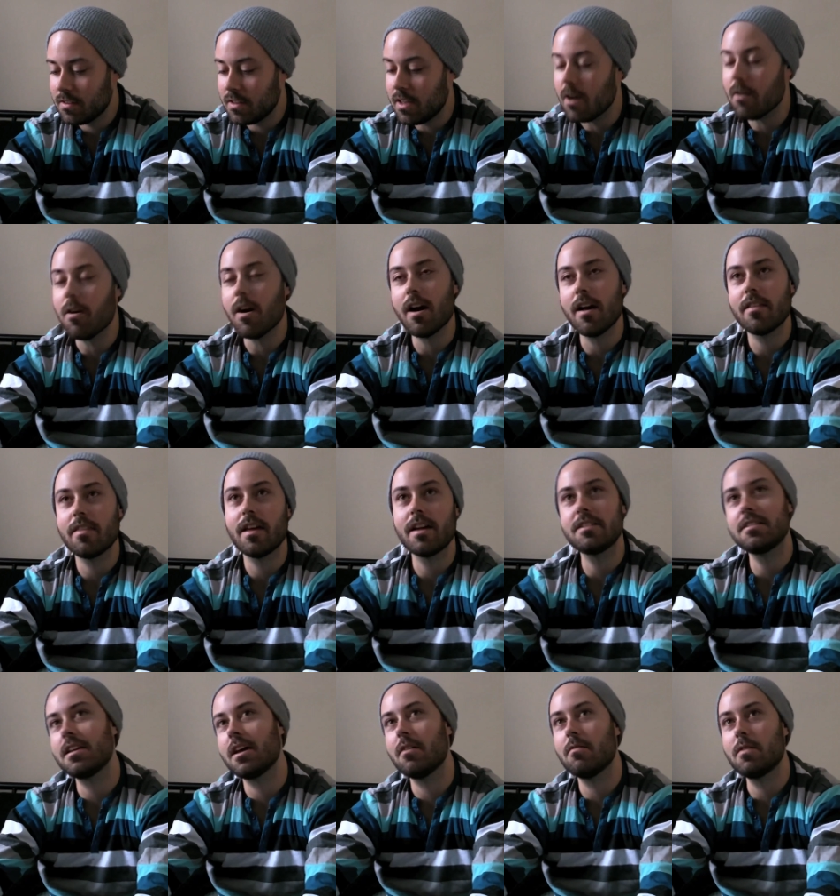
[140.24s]
No,
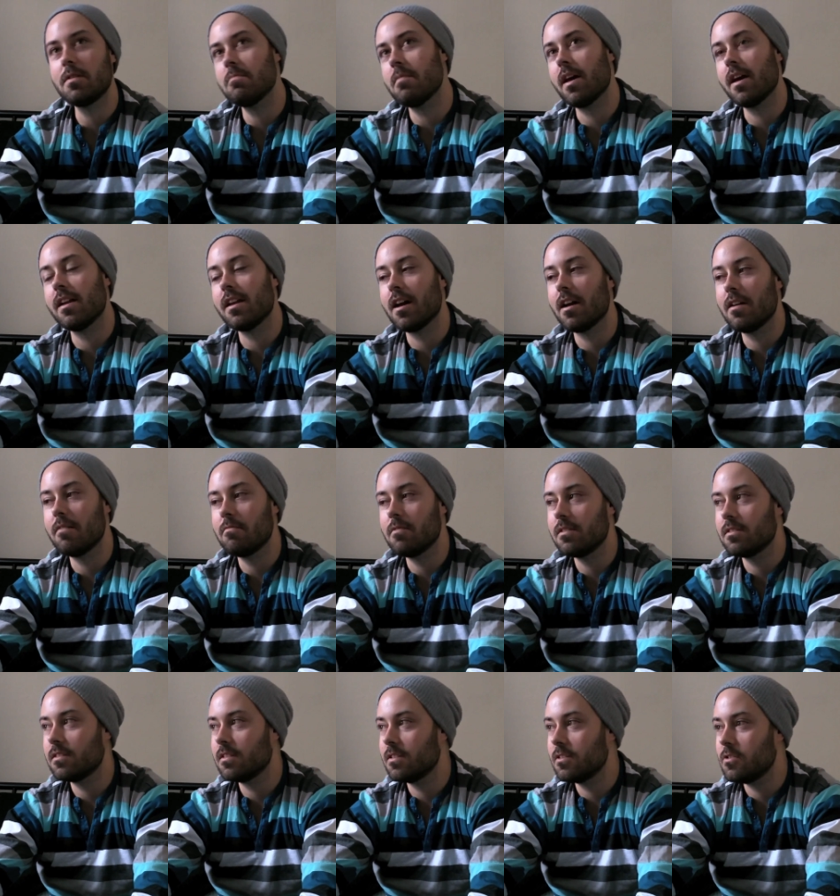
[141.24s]
that's how we met. I
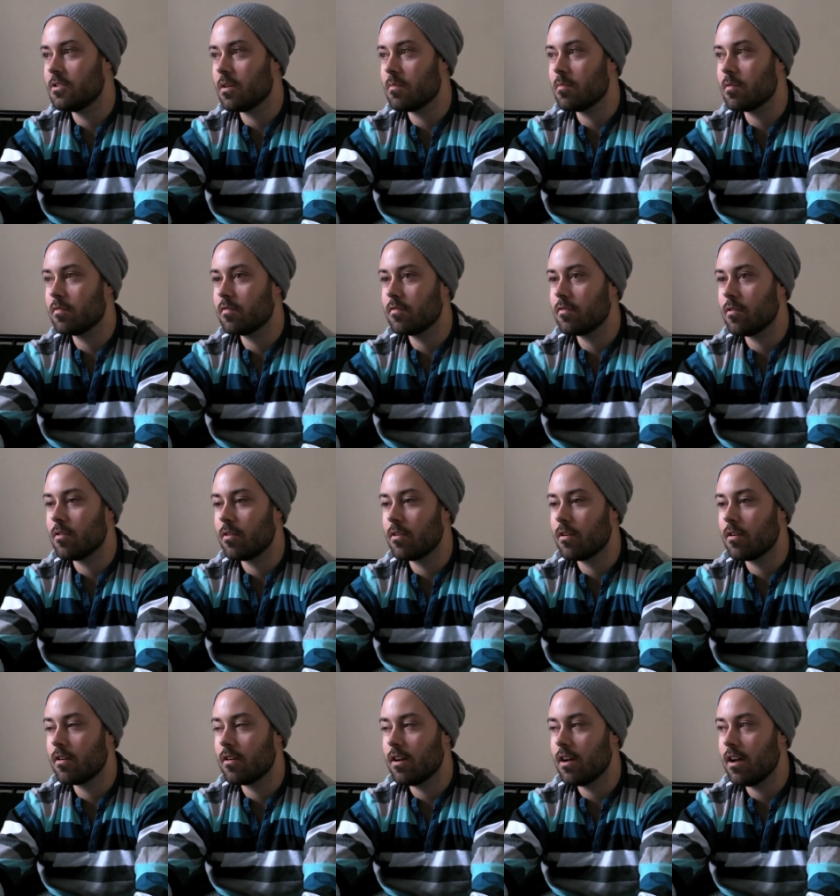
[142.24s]
was a drummer
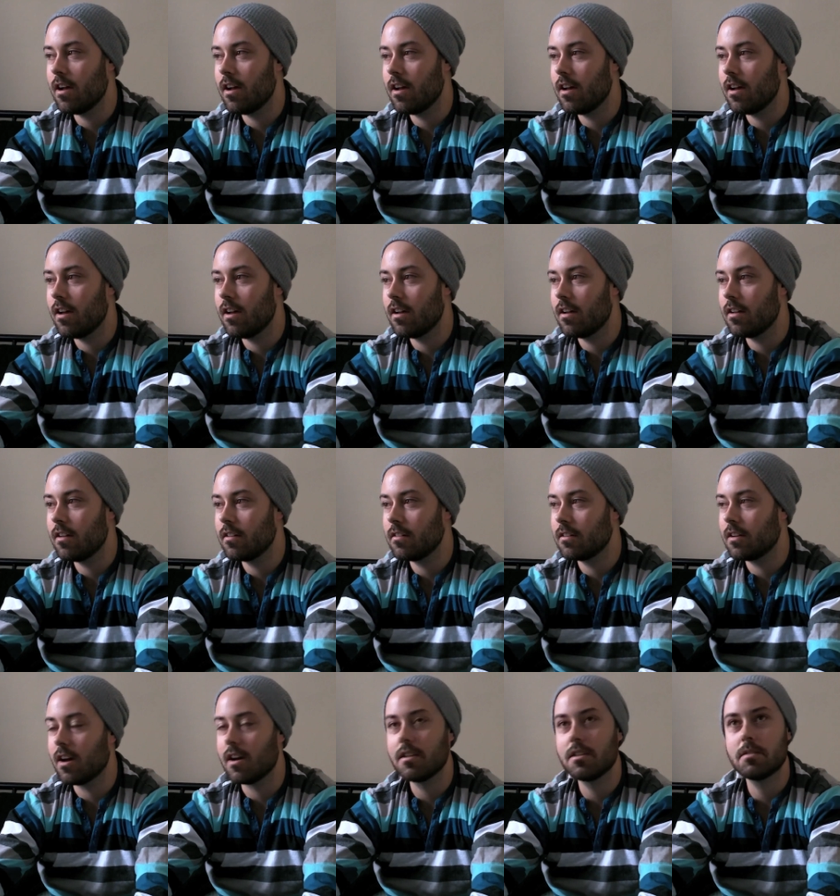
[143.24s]
for
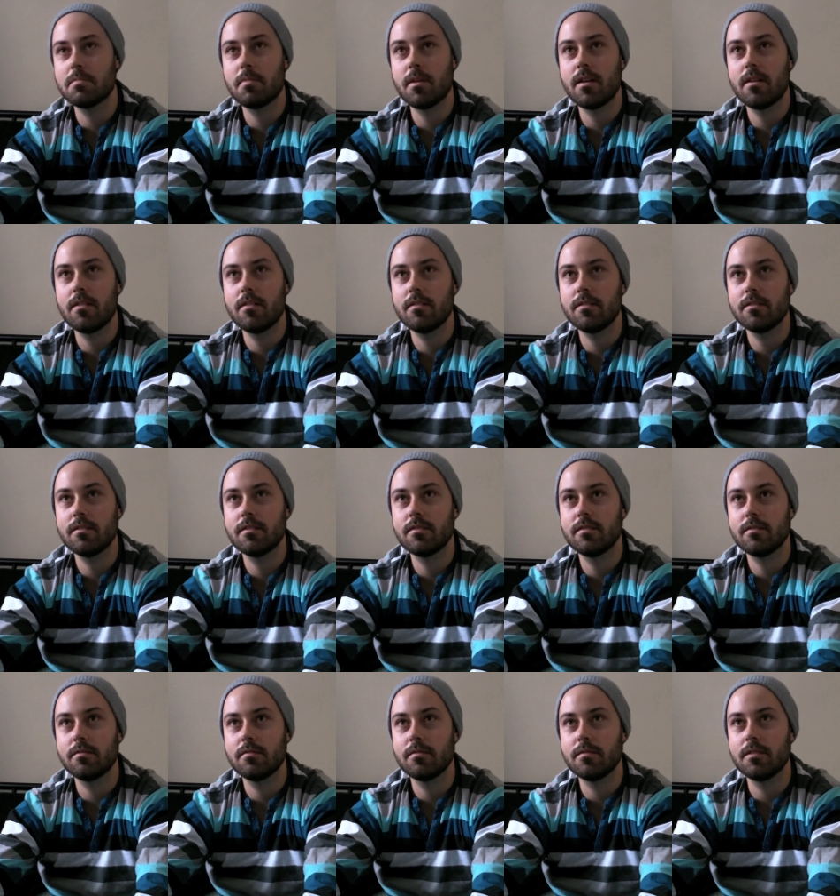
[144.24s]
Godspell,
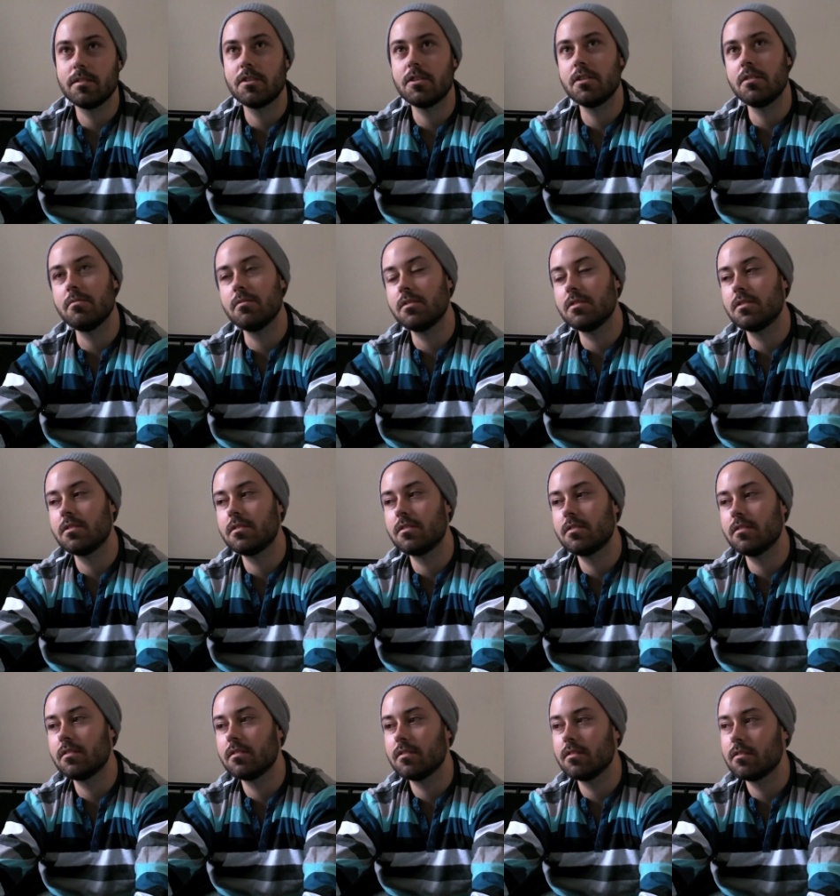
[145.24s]
but she was
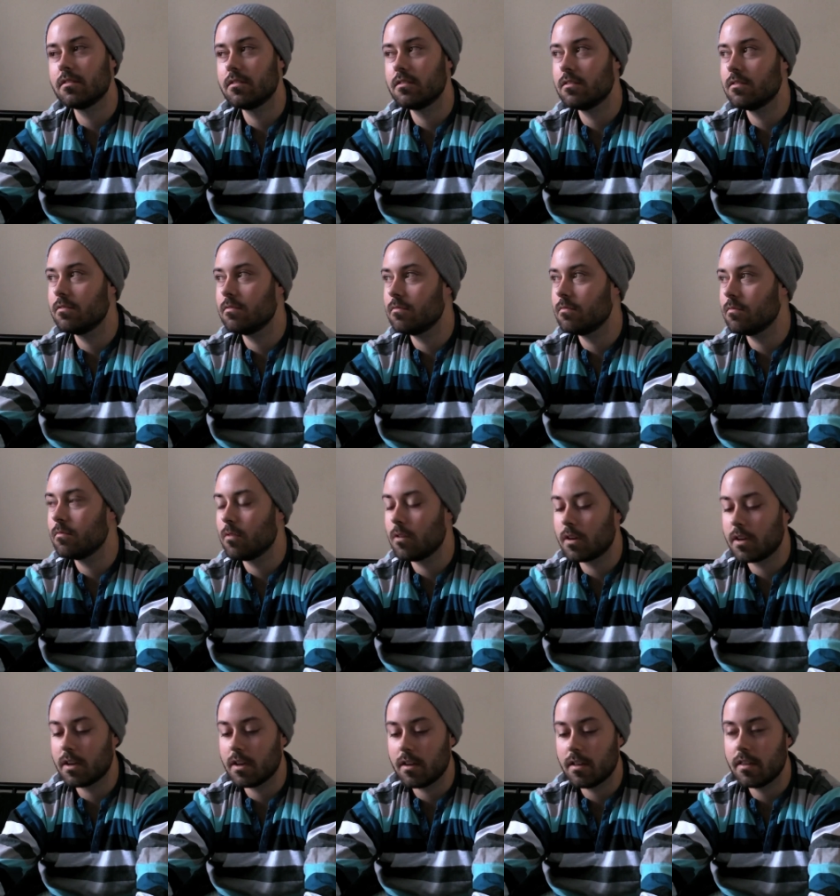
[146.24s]

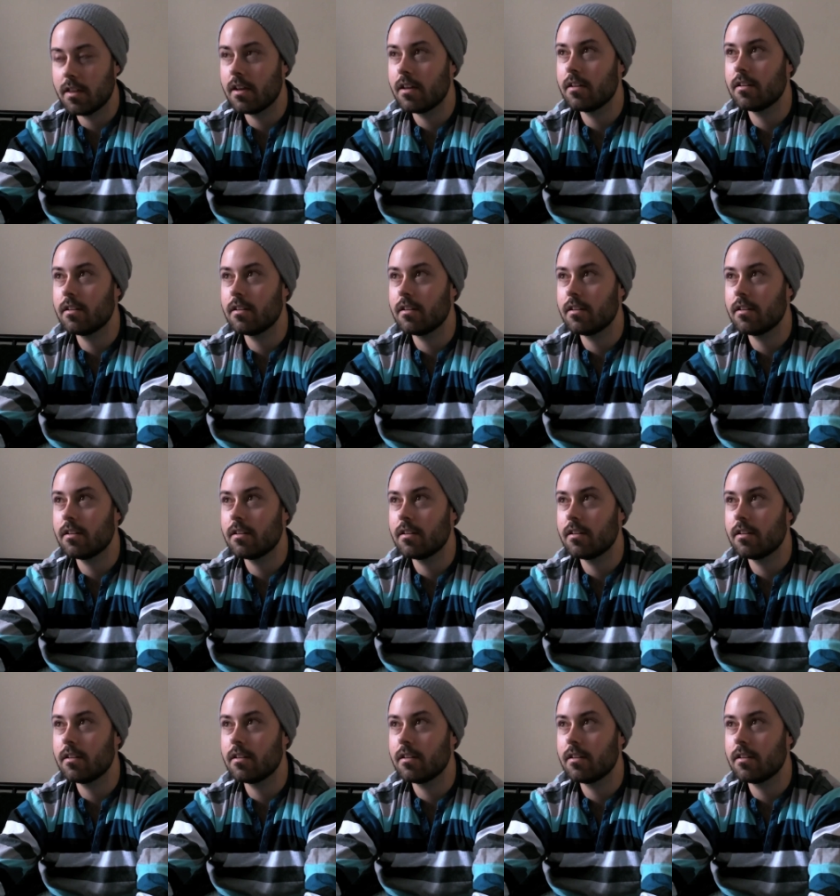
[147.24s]
working on